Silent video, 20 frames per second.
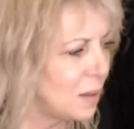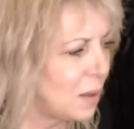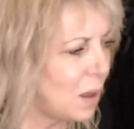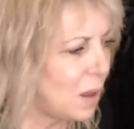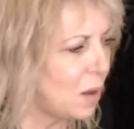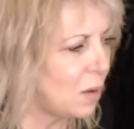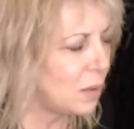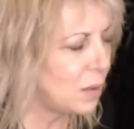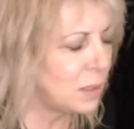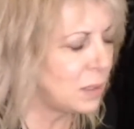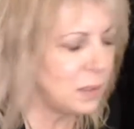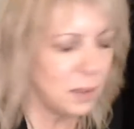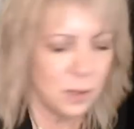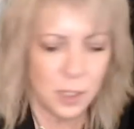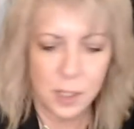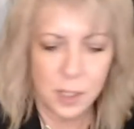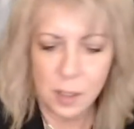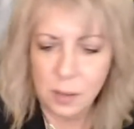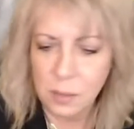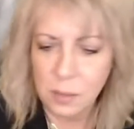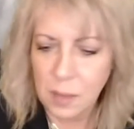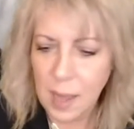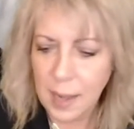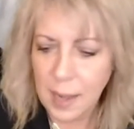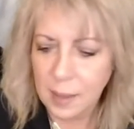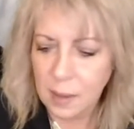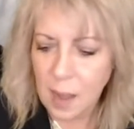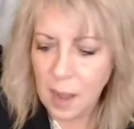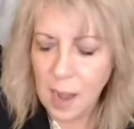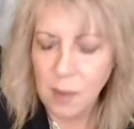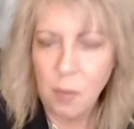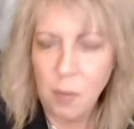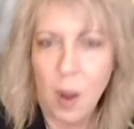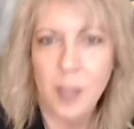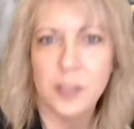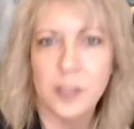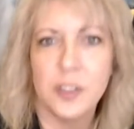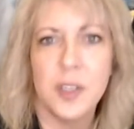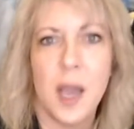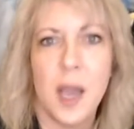Oh, and you know, like I
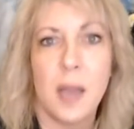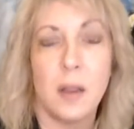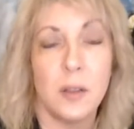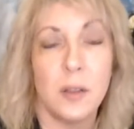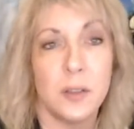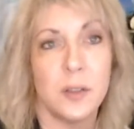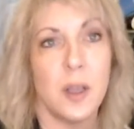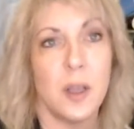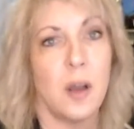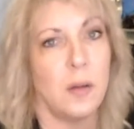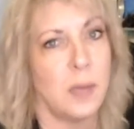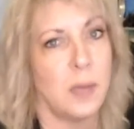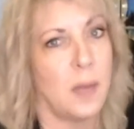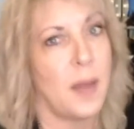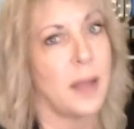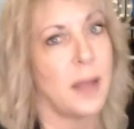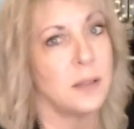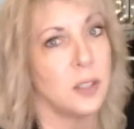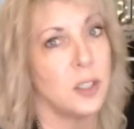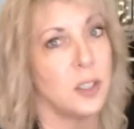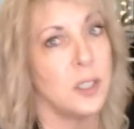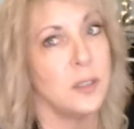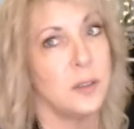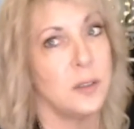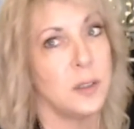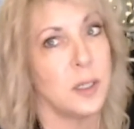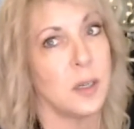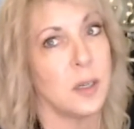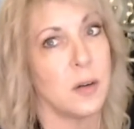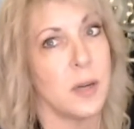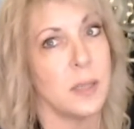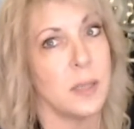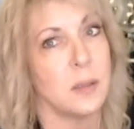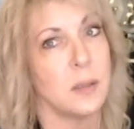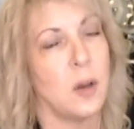watch Yellowstone. Now that's a good series.